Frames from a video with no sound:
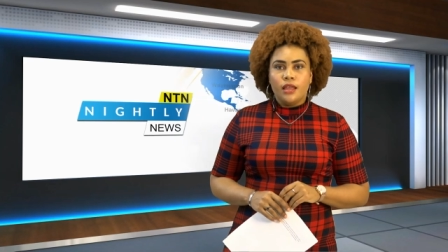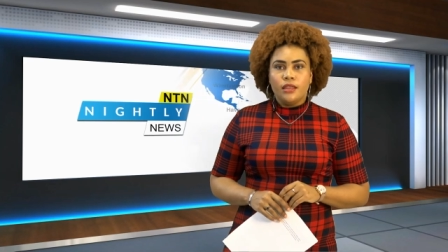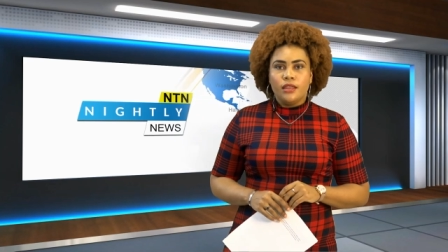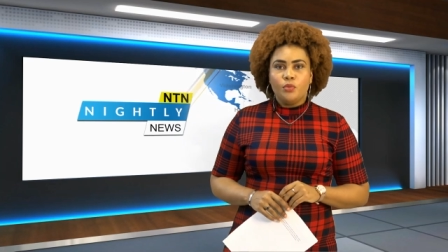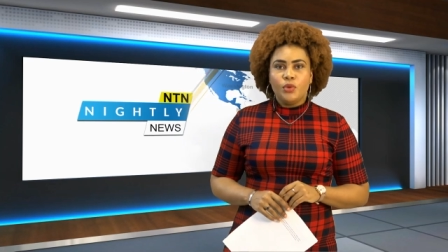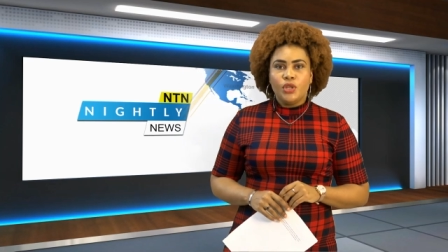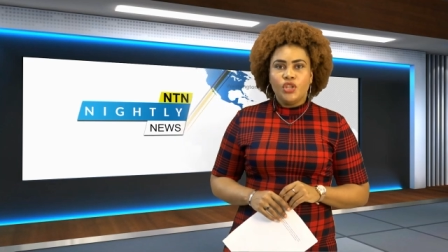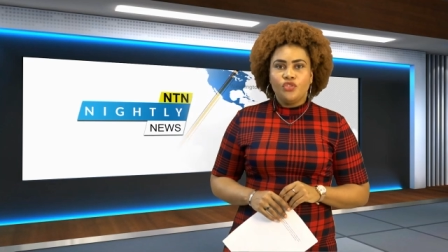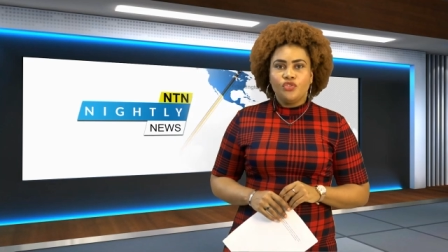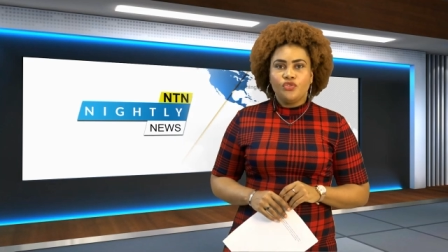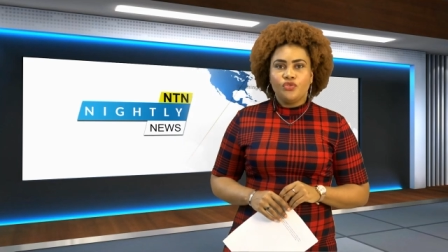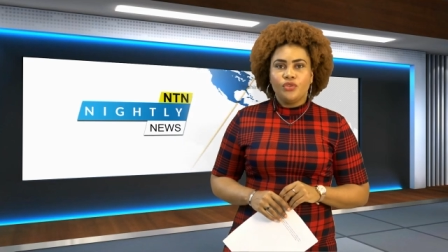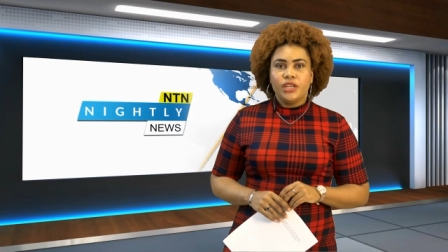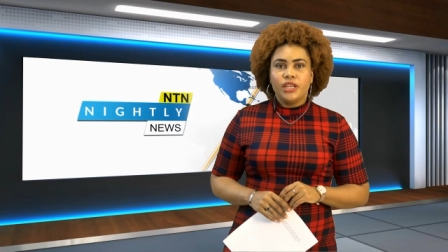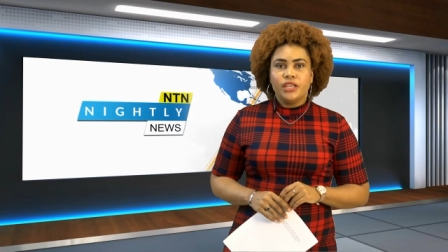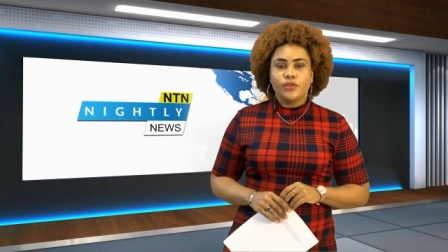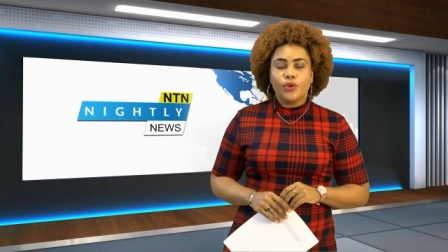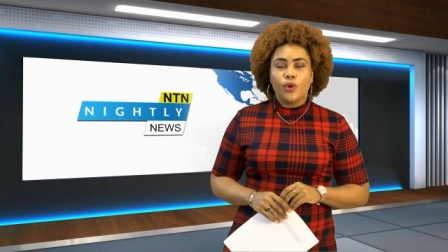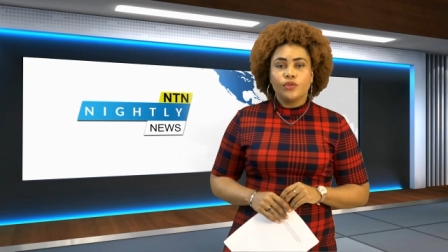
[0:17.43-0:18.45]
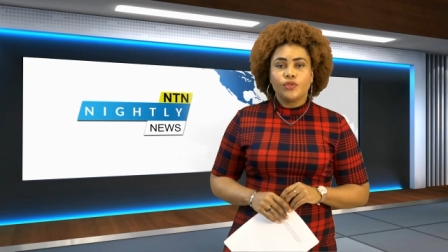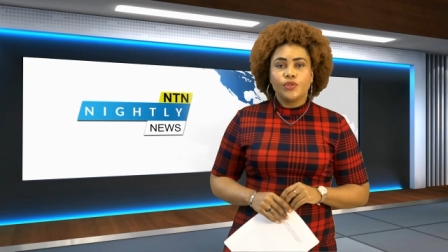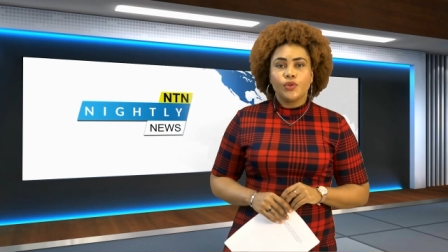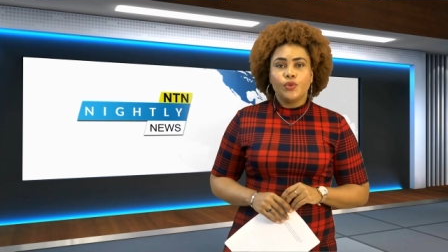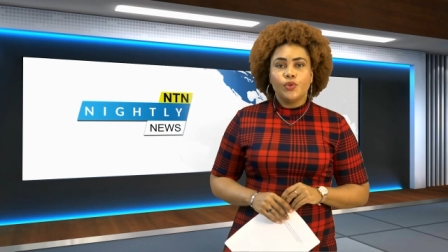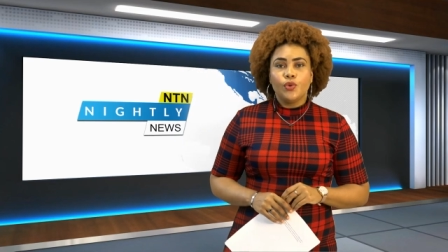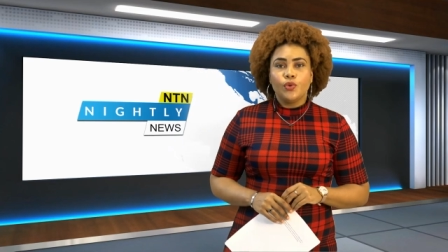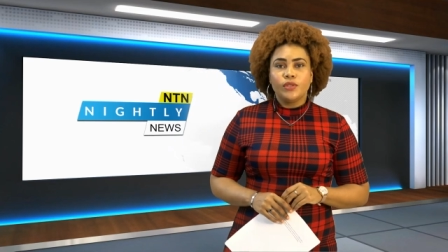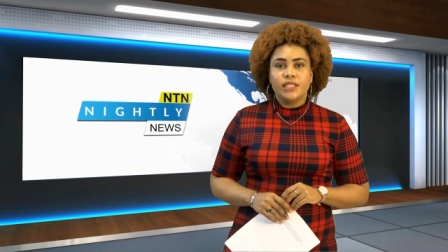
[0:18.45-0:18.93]
The ministry is
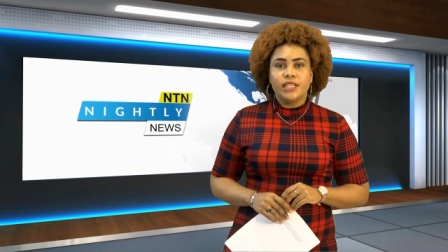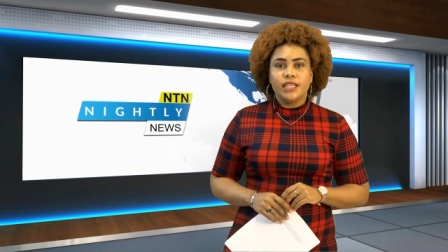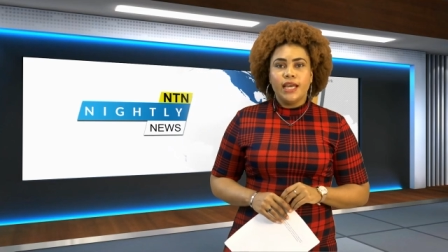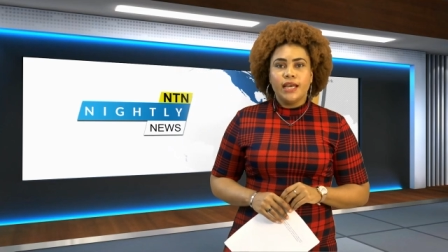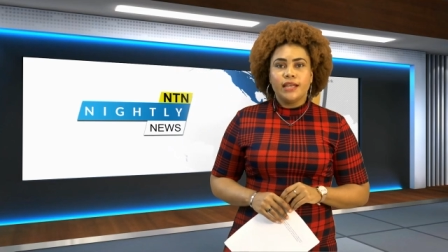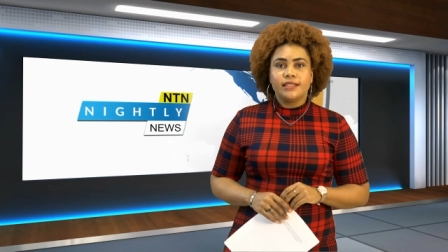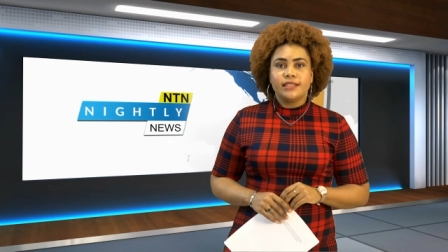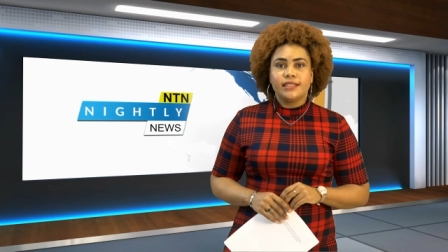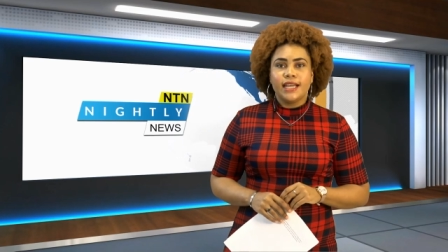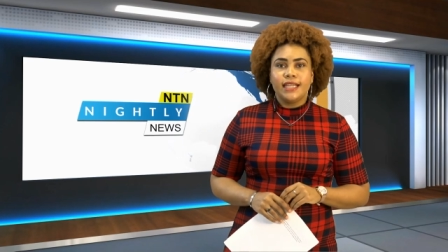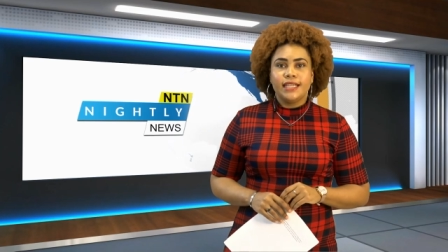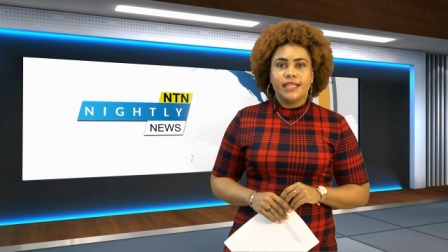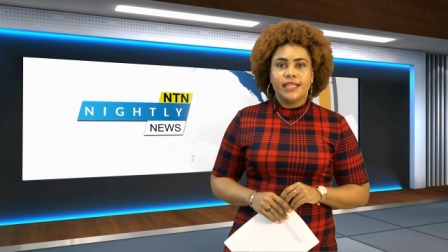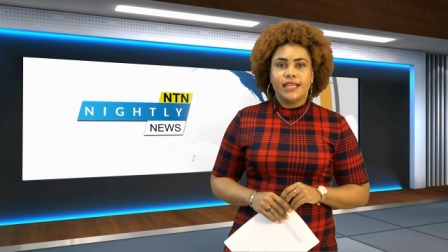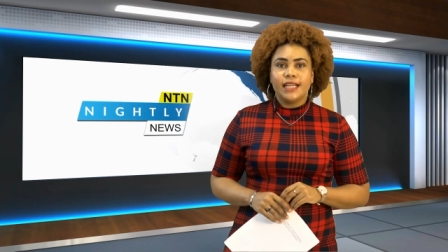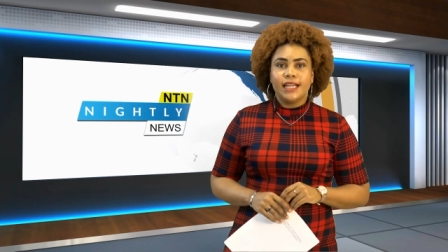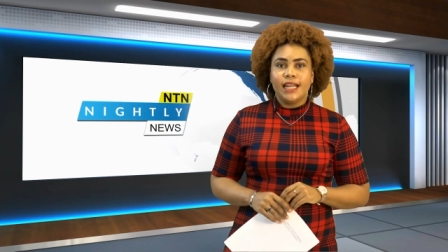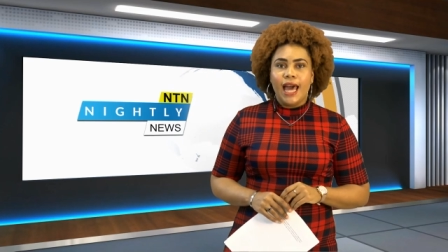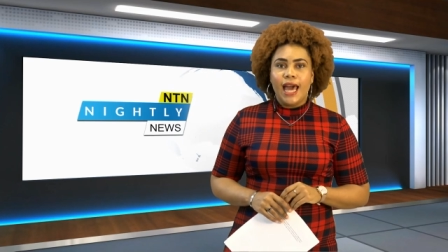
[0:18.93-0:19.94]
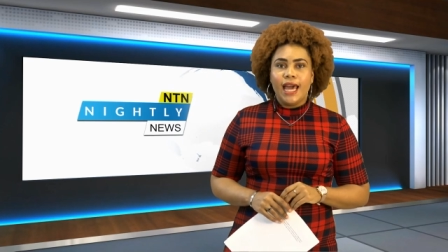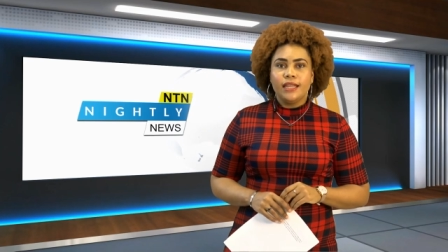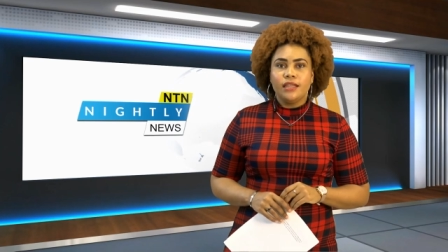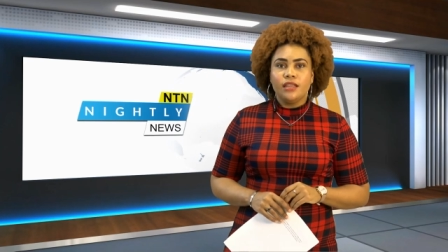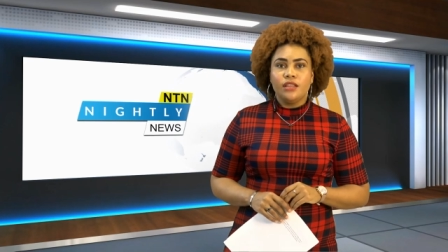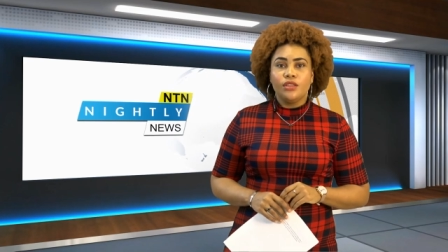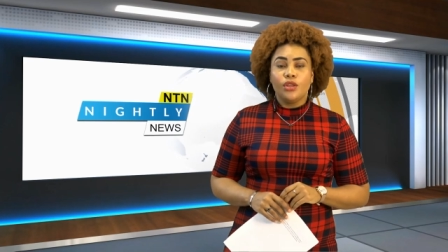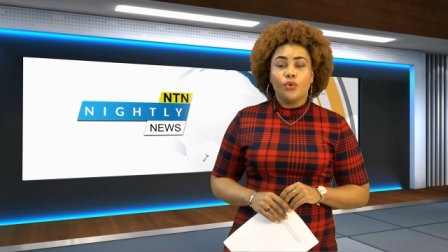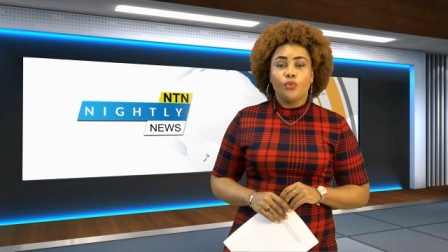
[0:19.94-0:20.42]
also noting a steady decline
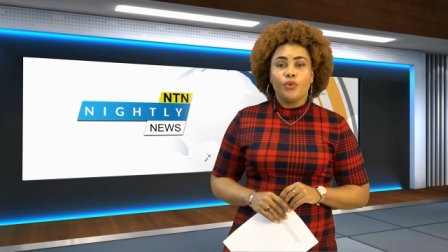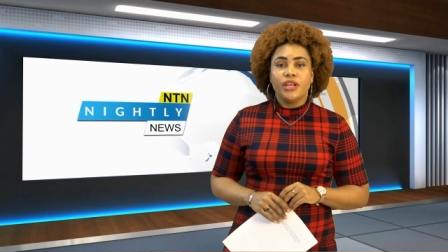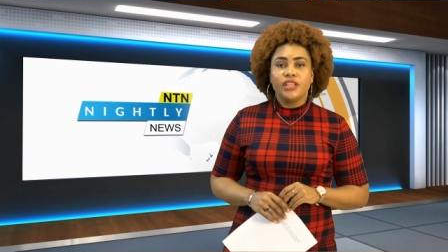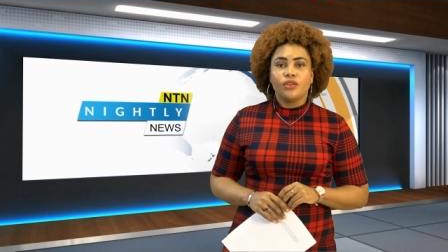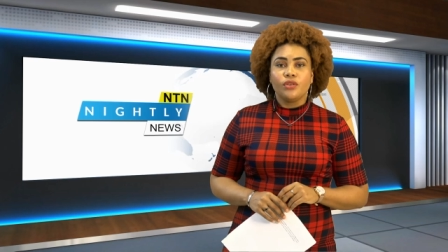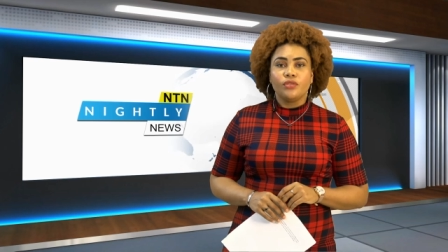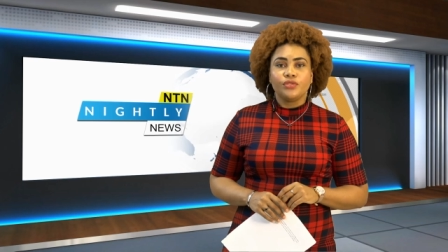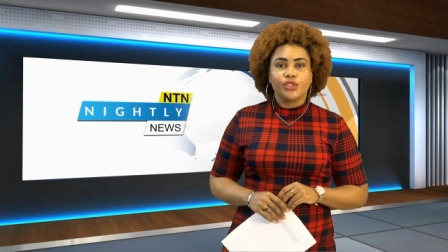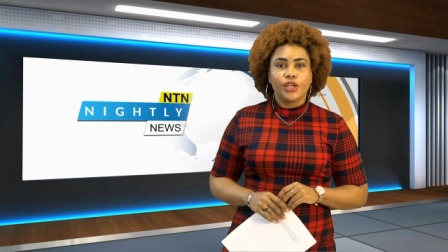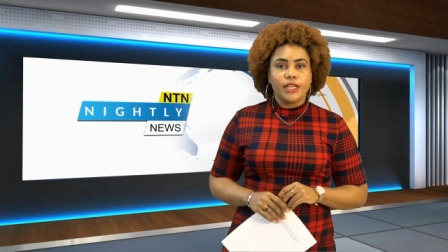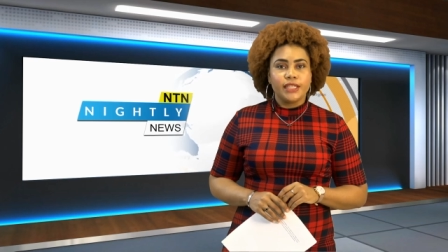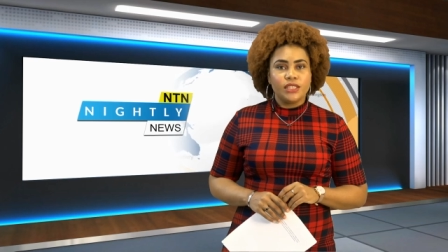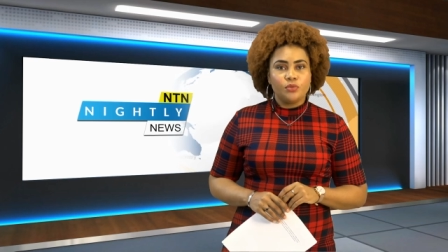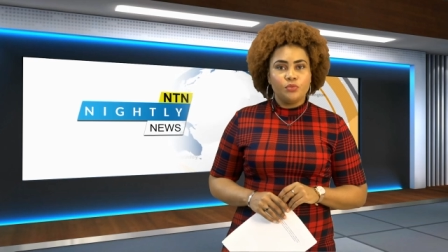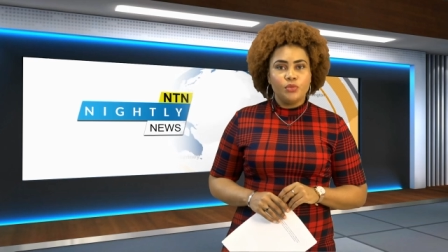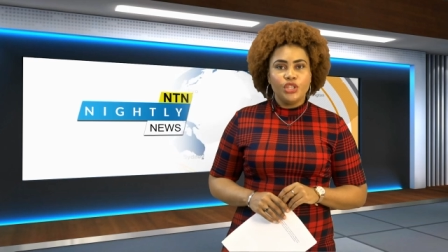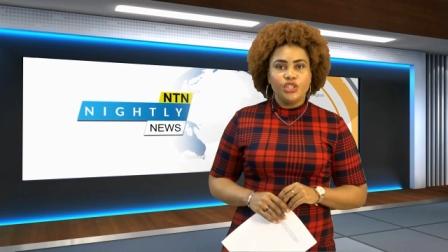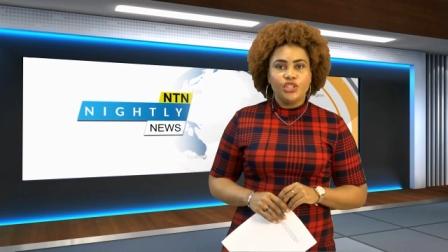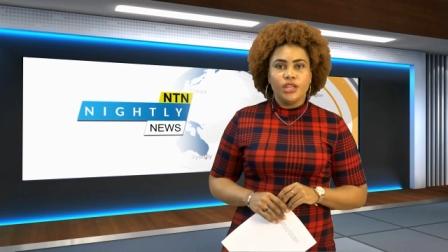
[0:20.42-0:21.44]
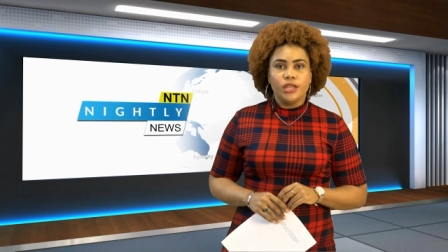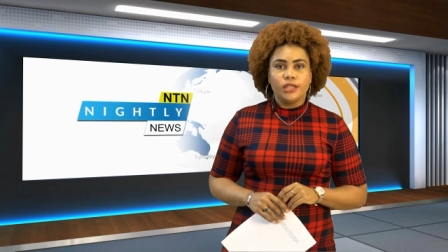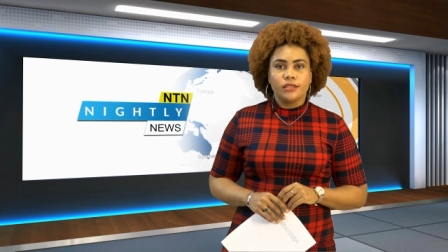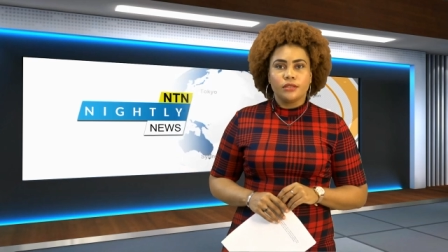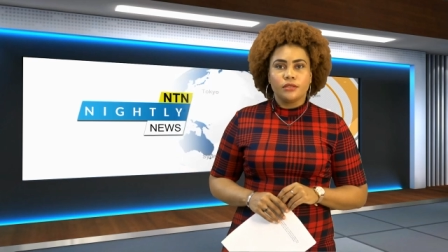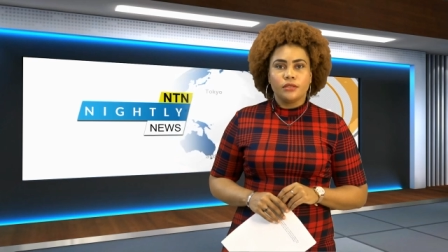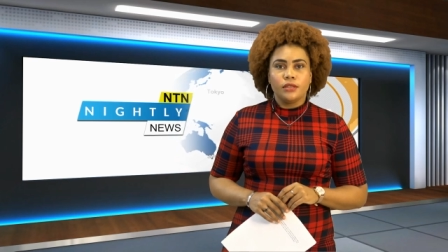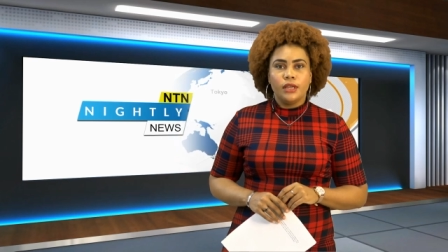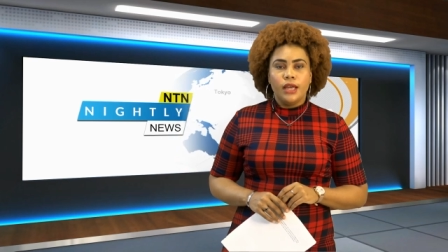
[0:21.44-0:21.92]
in the rate of
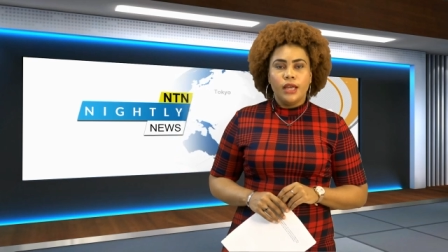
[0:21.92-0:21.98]
transmission.